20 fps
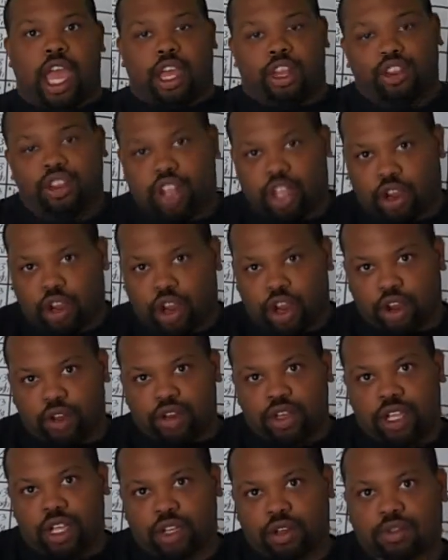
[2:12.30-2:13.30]

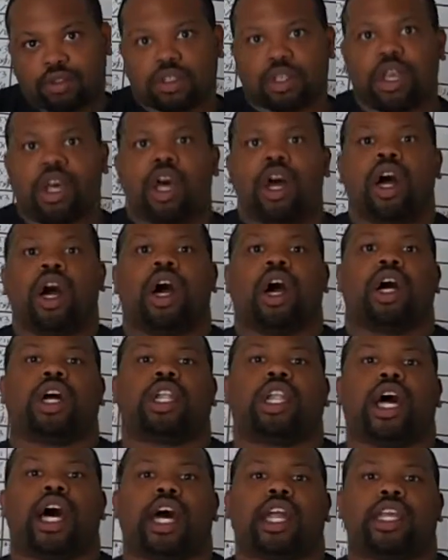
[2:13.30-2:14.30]
anterior tilt
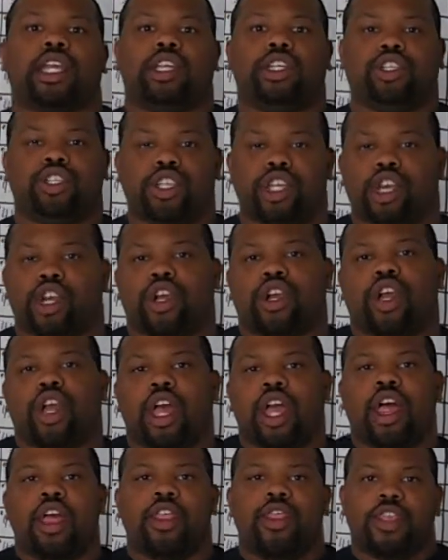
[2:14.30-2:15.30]
a lot easier
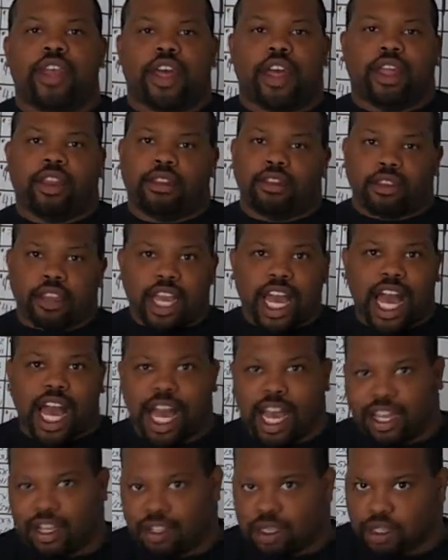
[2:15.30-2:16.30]
than
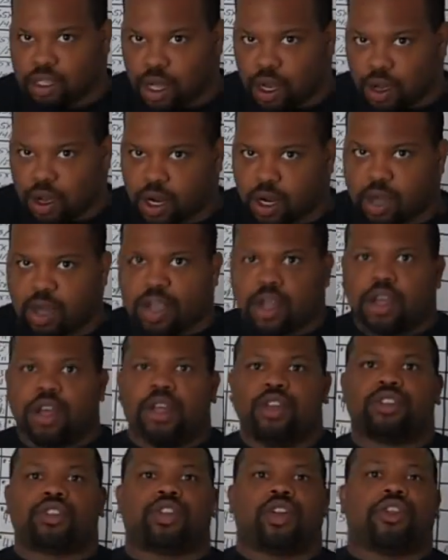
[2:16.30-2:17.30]
guys are.
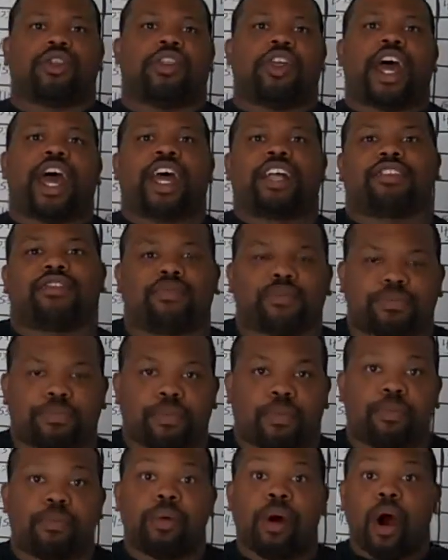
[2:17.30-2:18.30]
So that's
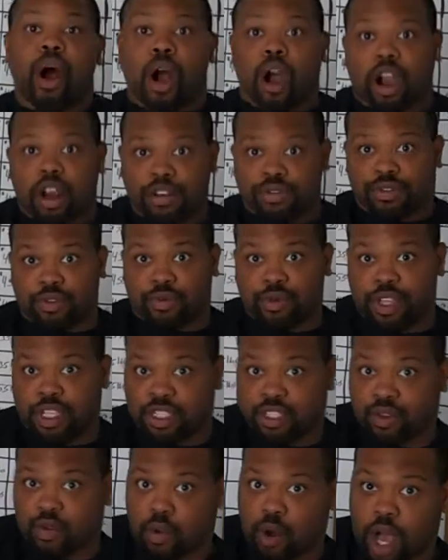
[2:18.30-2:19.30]
part of the
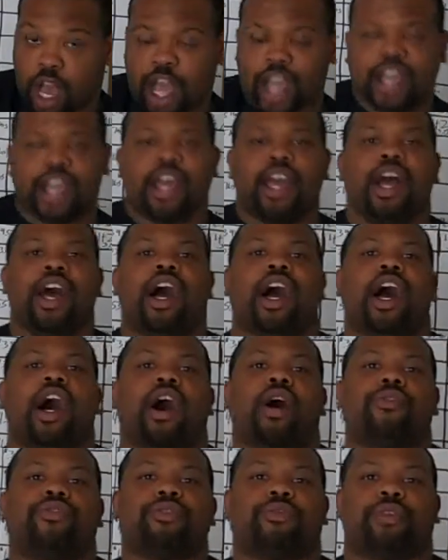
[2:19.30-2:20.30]
reason why,
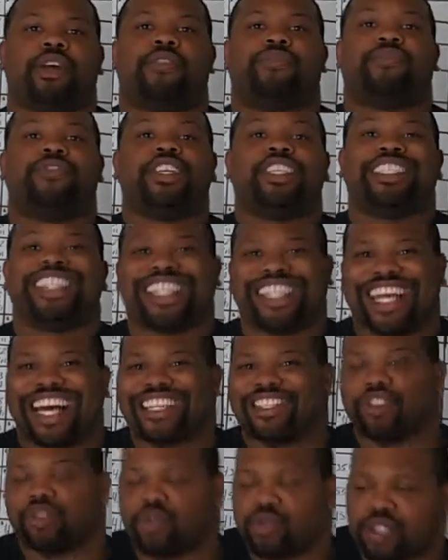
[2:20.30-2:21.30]
from a
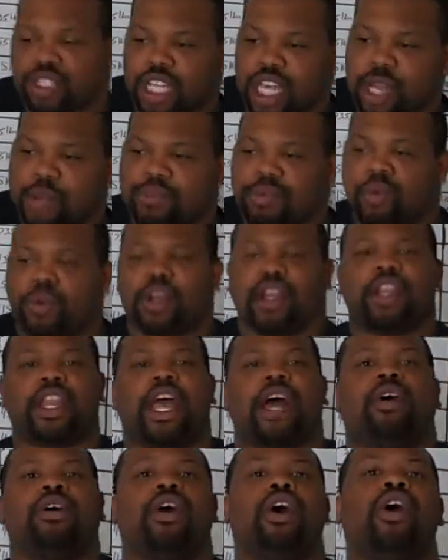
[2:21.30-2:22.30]
physiological standpoint.
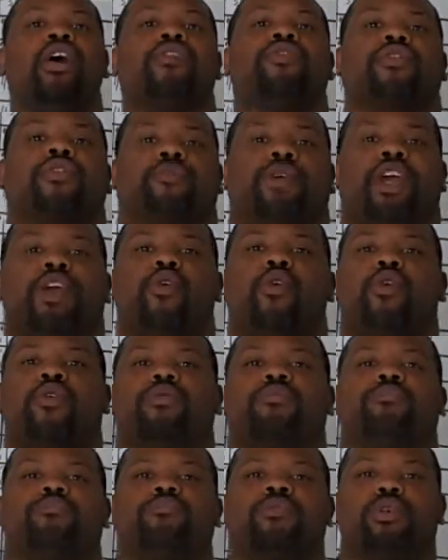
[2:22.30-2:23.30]
Now, from a
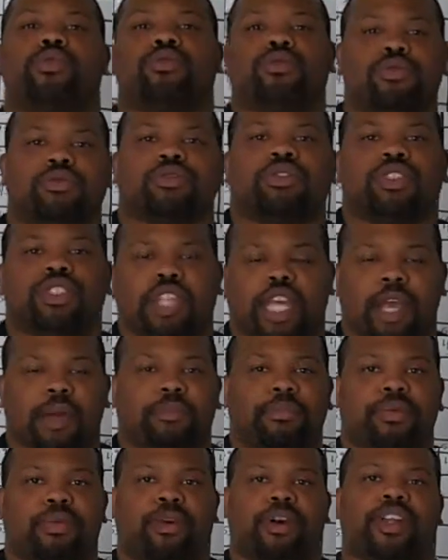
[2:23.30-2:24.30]
hormonal
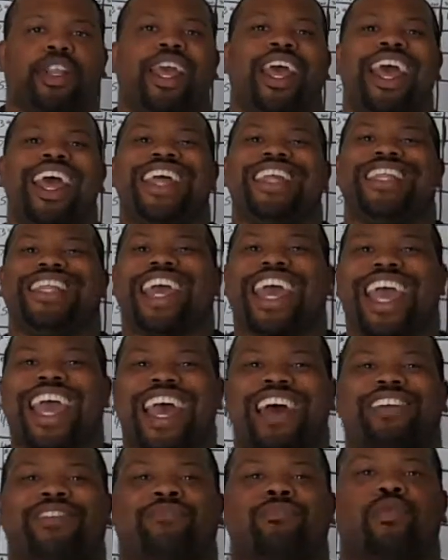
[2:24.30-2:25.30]
standpoint, they
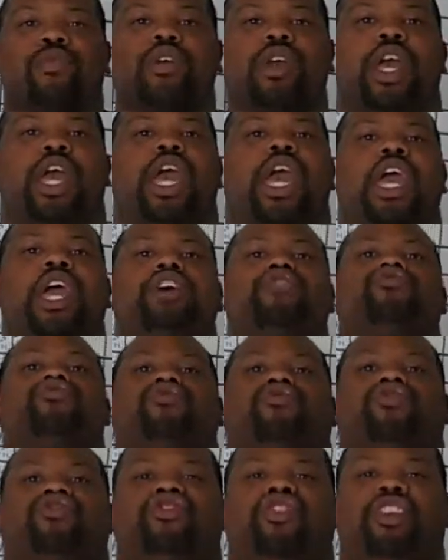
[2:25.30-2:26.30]
have more
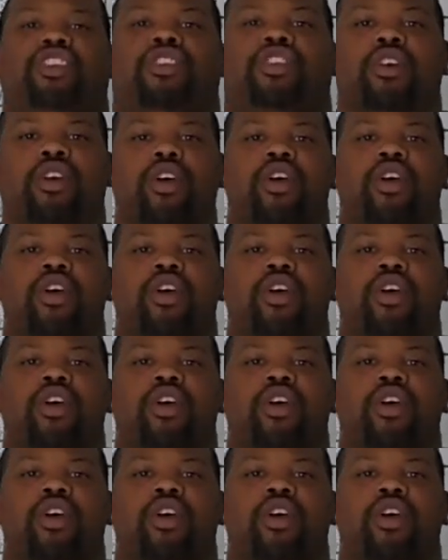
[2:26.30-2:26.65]
androgen